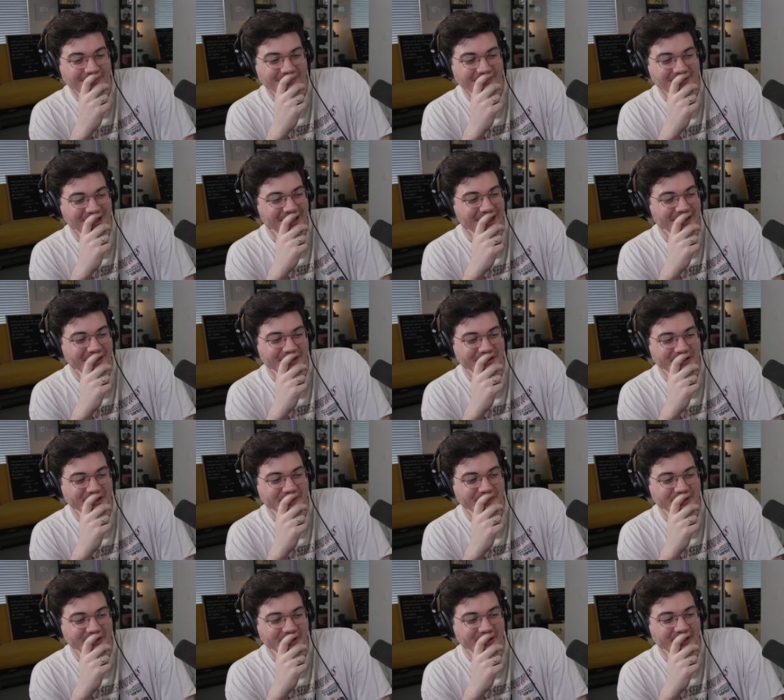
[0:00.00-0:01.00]
Yeah, no, she
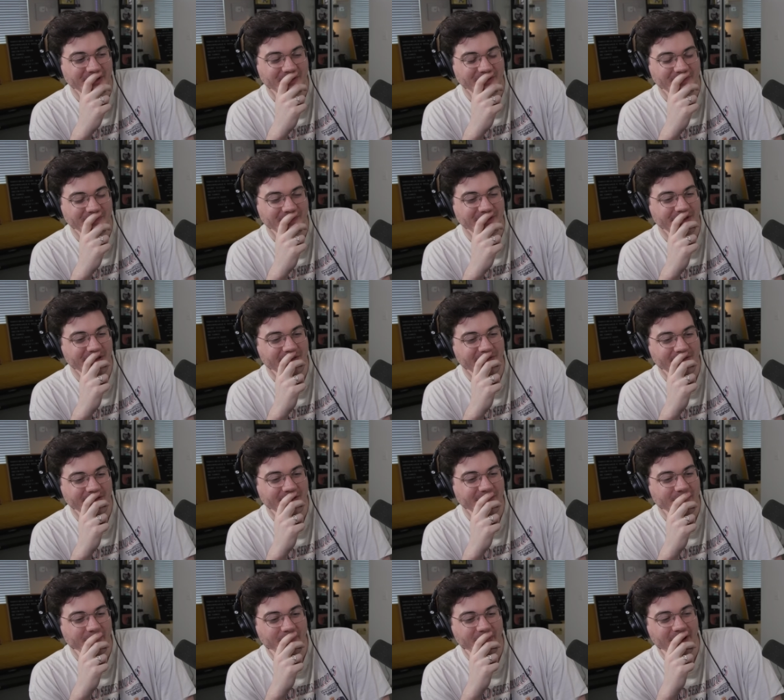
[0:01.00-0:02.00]
was. They were just like
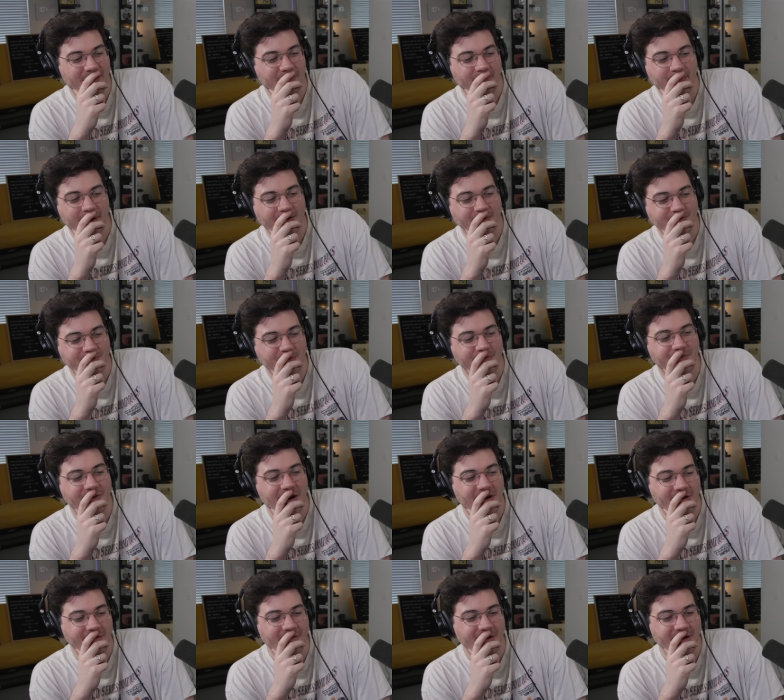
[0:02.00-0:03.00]
her parents were
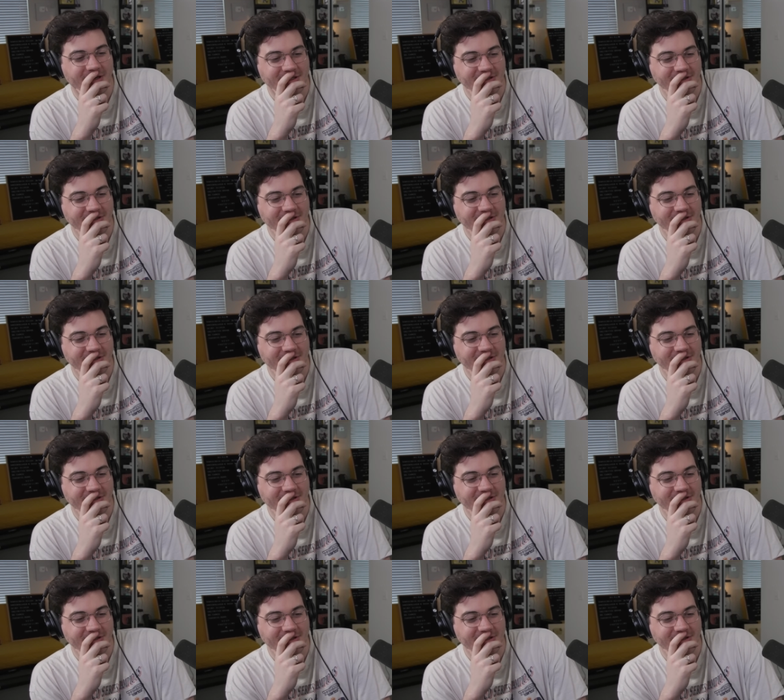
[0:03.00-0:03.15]
very, very